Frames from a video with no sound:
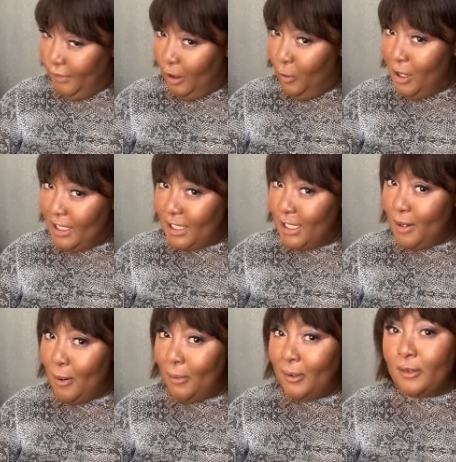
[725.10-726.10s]

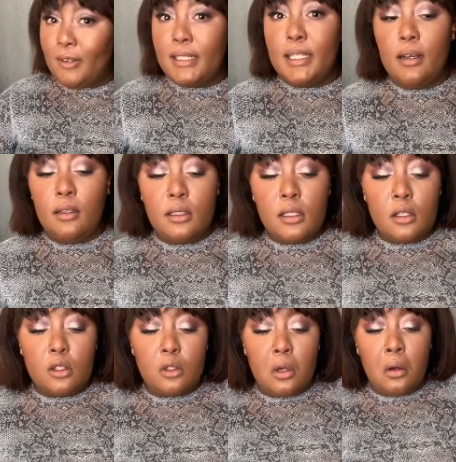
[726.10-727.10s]
questionable results.
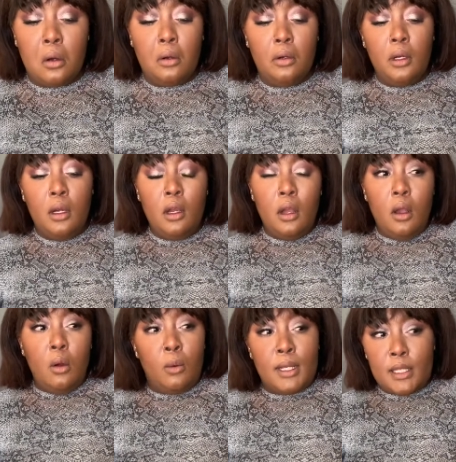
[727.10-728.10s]
So
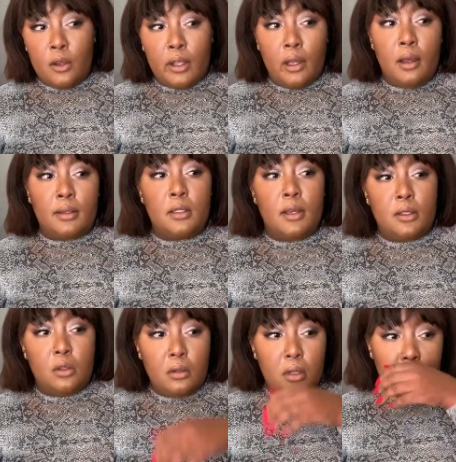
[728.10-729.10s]
what's going on? So I
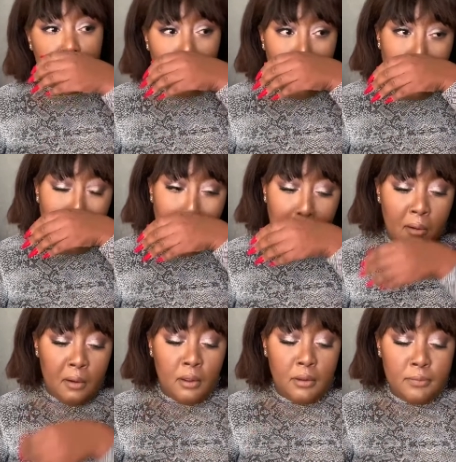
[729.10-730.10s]
told her no.
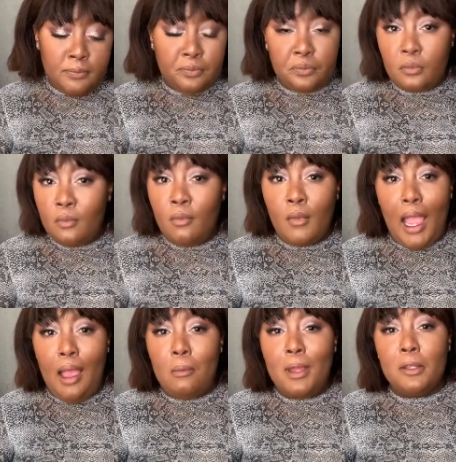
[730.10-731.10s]
I
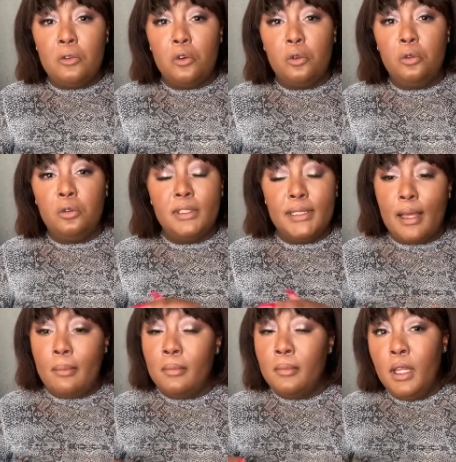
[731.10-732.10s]
went through
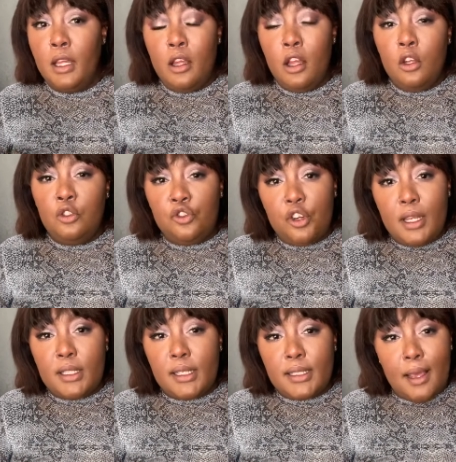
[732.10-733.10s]
some
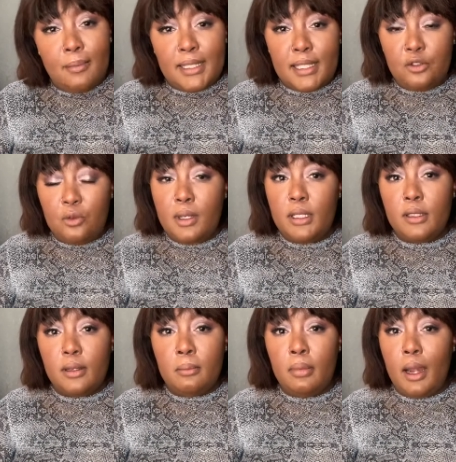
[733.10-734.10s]
tragic type of
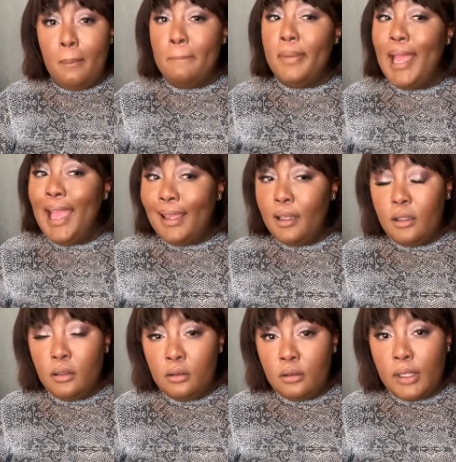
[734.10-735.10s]
situation, but I'm back
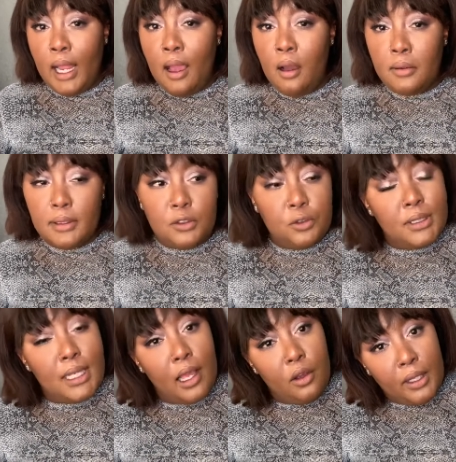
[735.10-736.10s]
now. And she was
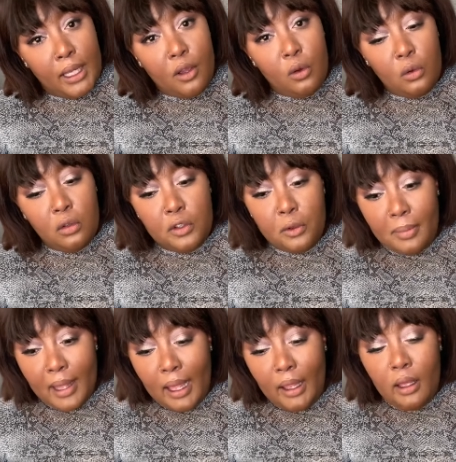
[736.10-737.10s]
like, okay, cool, you're
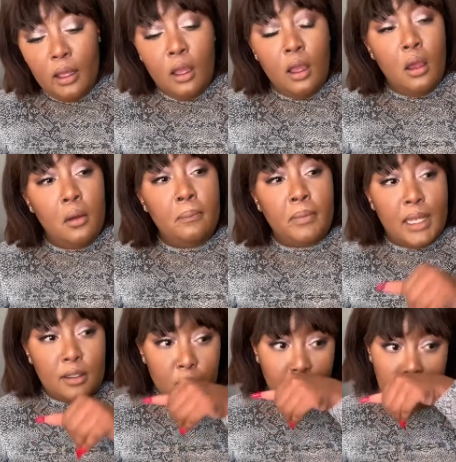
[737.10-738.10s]
back.
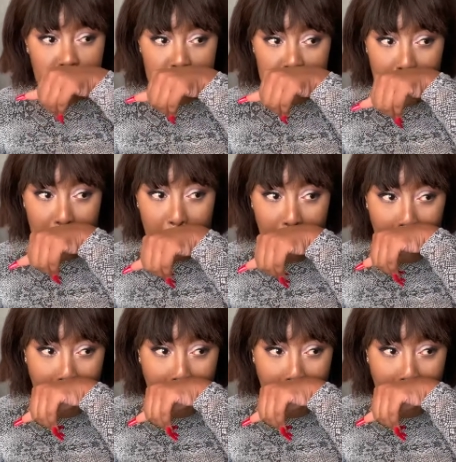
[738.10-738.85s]
Let's register you